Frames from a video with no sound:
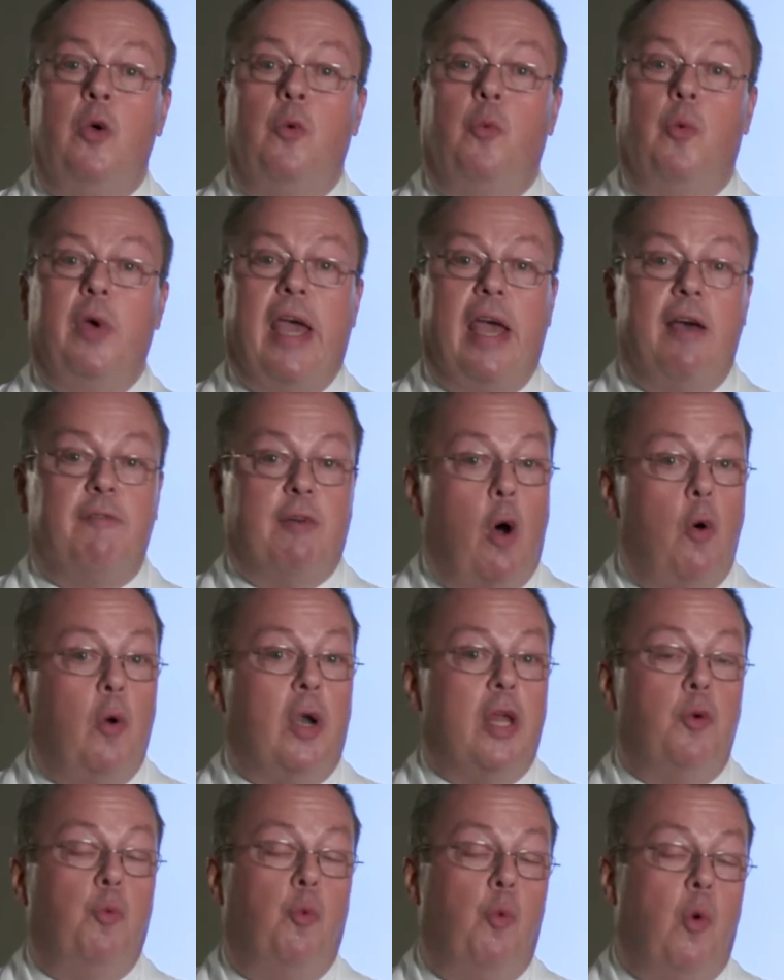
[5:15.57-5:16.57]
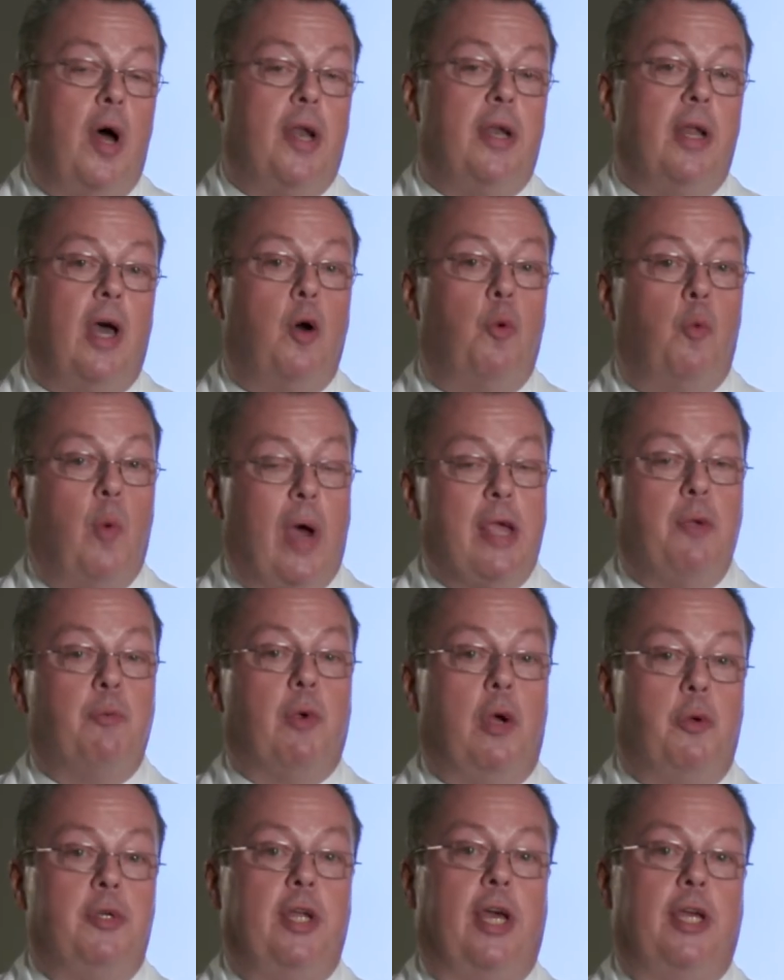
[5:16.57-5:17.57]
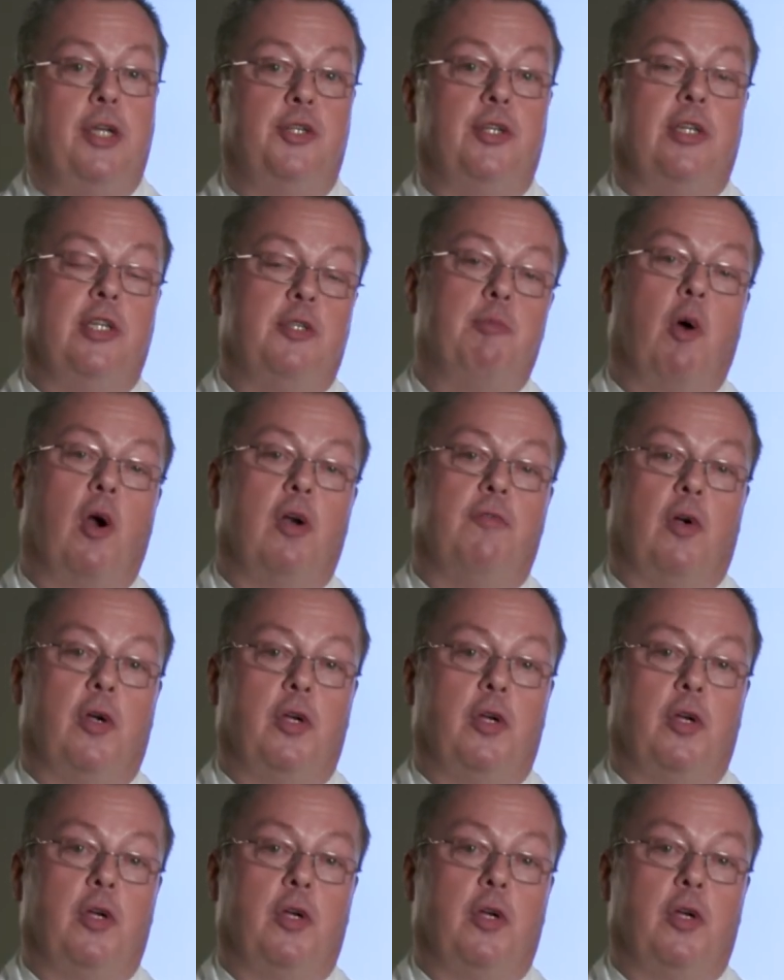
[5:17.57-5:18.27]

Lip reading: We have only one away rotation as part of